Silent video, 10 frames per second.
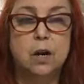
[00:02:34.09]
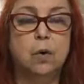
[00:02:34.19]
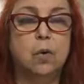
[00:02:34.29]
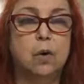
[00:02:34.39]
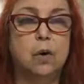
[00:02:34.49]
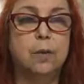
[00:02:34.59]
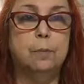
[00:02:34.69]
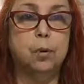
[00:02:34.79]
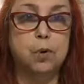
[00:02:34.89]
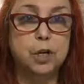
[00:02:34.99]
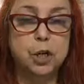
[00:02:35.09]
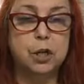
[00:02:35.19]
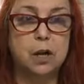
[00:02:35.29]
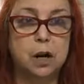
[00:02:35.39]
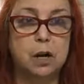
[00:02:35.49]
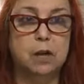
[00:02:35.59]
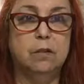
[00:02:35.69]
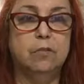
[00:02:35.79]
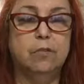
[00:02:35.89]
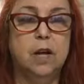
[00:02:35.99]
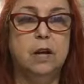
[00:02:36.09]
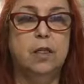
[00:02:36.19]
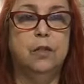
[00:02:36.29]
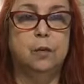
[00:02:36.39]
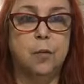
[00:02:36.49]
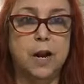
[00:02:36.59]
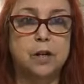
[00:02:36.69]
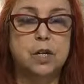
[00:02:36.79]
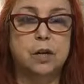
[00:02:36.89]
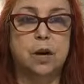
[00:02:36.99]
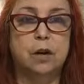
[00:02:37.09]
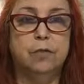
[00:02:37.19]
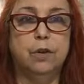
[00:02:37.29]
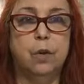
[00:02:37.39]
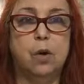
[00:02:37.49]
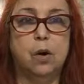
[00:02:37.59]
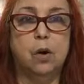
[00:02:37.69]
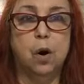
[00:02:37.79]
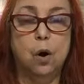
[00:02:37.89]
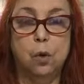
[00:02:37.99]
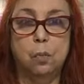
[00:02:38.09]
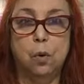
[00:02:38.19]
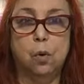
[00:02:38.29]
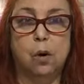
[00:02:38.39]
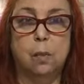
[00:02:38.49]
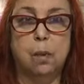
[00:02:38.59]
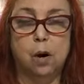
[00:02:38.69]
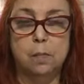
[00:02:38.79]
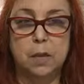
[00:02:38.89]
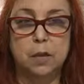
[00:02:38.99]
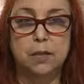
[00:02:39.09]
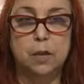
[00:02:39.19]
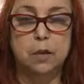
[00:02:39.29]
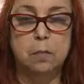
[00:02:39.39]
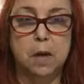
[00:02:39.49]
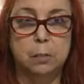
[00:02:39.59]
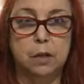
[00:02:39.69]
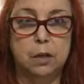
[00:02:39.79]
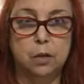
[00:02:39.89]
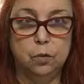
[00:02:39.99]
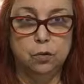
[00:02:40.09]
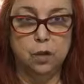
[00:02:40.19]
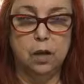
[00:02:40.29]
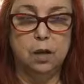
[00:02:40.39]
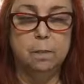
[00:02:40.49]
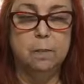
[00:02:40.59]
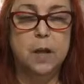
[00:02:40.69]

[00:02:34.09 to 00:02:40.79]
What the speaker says: or the portion of the rent of your home or apartment that you might be using.